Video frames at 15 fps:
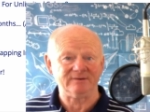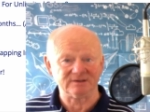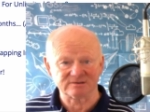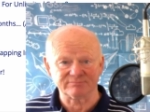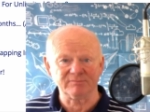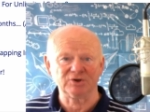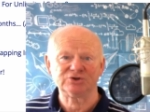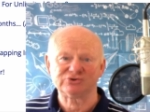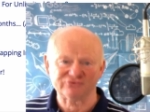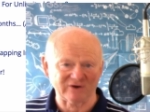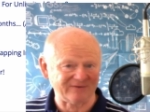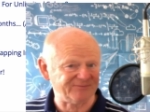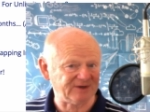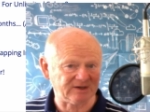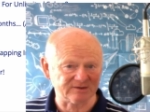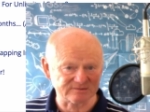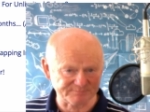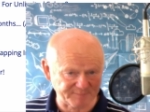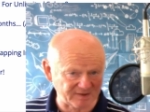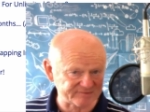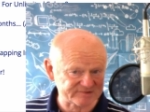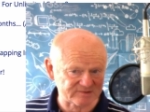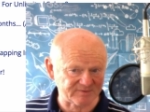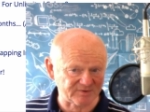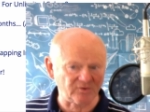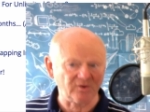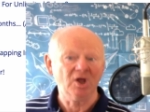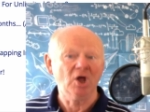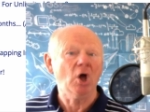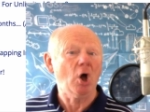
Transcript: As much traffic as possible.